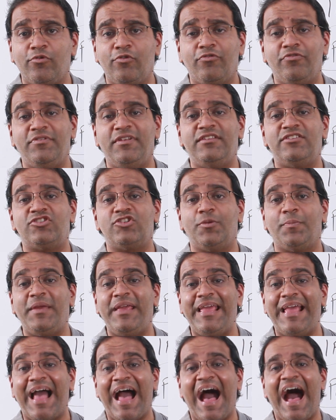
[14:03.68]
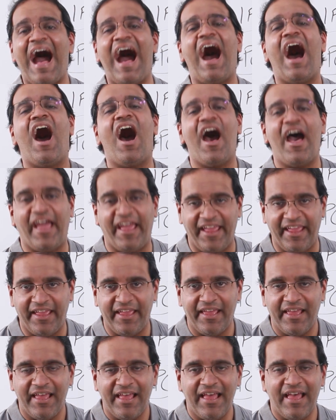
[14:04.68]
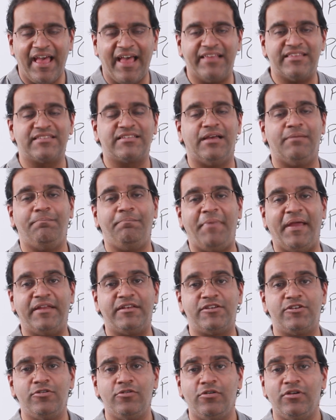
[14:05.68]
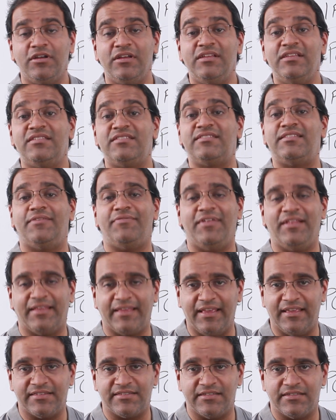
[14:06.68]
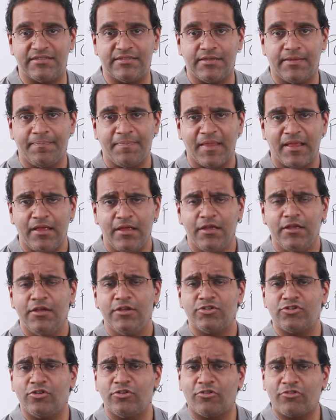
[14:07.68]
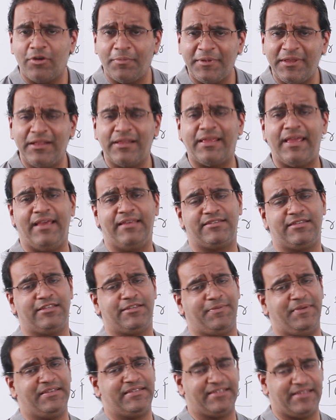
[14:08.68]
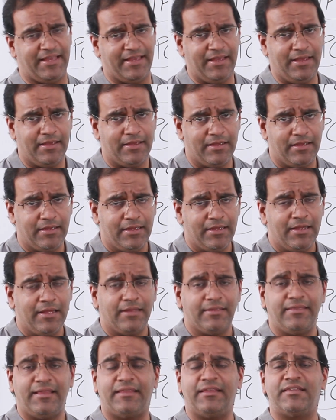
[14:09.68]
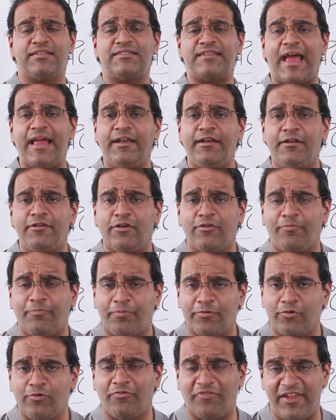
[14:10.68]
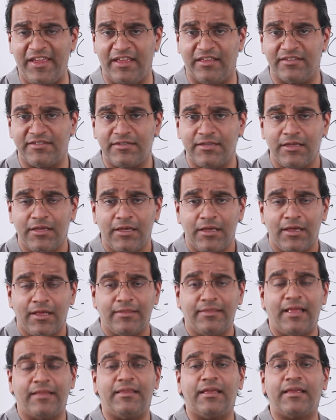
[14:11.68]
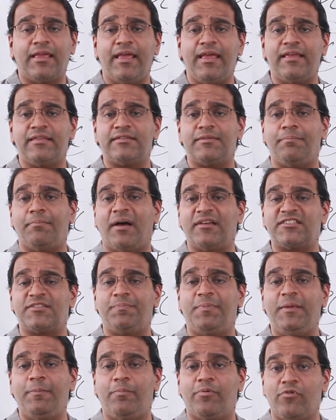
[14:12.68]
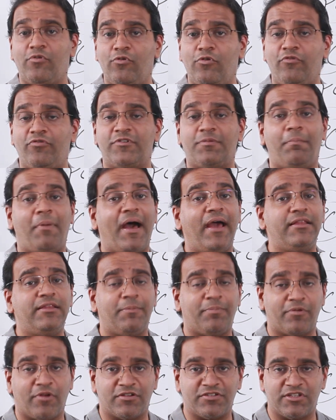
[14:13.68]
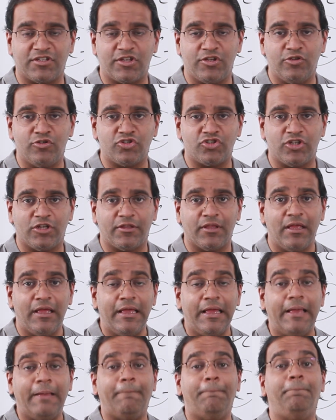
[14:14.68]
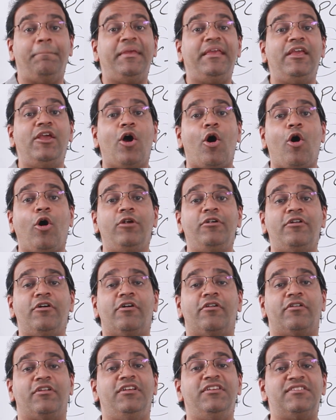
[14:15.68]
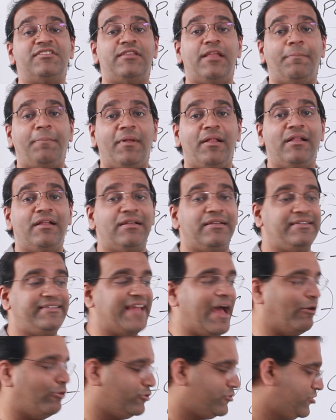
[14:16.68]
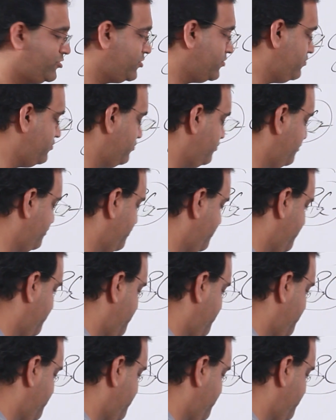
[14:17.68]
of proof needs to be high as compared to civil cases. So in criminal cases, we say that the standard of proof is that the case must be proved by the prosecution beyond reasonable doubt.